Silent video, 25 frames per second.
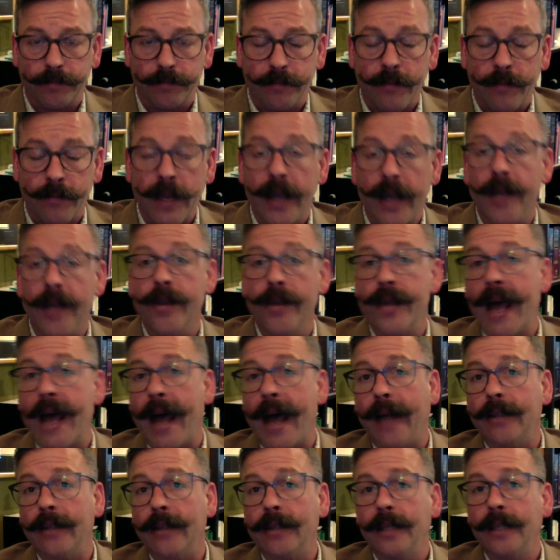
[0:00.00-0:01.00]
And that
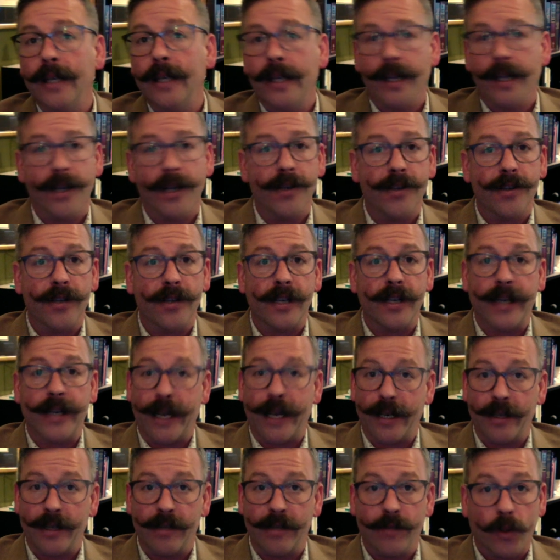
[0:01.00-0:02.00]
is getting
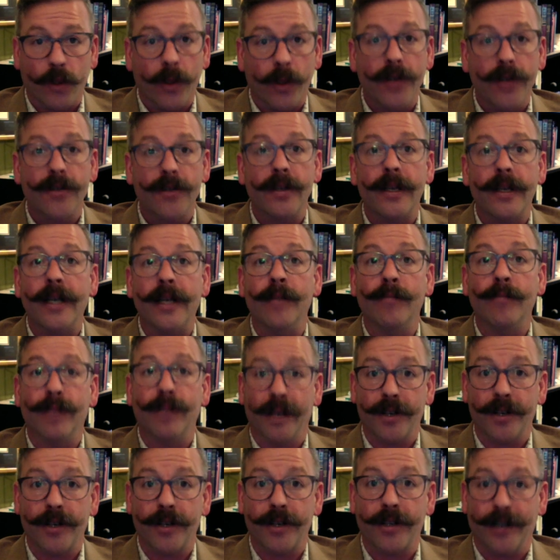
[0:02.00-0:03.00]
divorced in
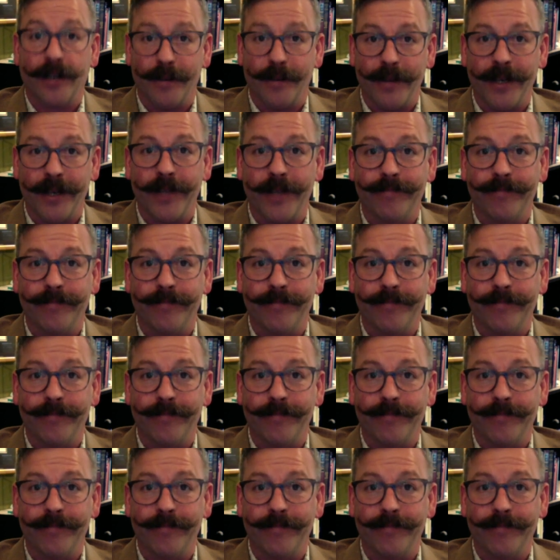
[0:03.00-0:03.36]
British Columbia.